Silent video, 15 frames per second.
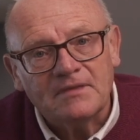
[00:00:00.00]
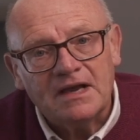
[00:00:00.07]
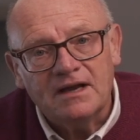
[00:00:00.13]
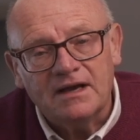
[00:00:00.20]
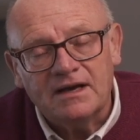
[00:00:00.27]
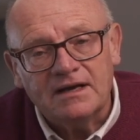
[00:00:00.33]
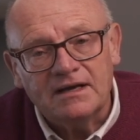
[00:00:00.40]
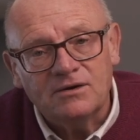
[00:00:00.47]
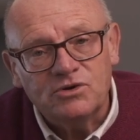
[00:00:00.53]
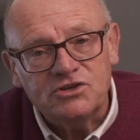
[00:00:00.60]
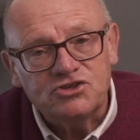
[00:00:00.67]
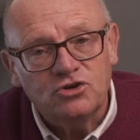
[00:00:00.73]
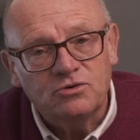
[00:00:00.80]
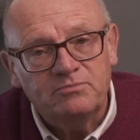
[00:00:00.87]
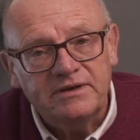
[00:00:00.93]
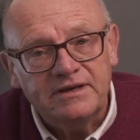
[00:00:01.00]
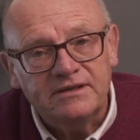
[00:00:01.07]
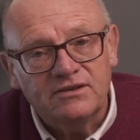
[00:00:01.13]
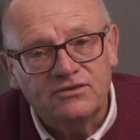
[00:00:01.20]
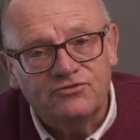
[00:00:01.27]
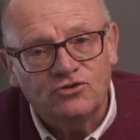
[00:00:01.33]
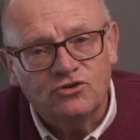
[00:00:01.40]
uh, which could be in
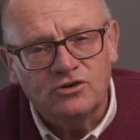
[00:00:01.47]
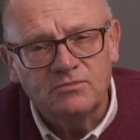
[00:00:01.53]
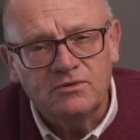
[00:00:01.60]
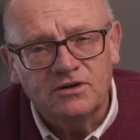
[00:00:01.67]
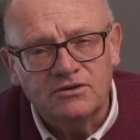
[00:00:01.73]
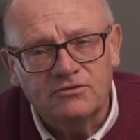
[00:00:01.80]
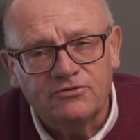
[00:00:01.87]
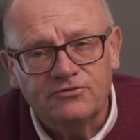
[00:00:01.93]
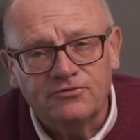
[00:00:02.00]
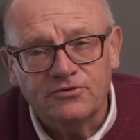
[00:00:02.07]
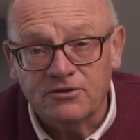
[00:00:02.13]
the form of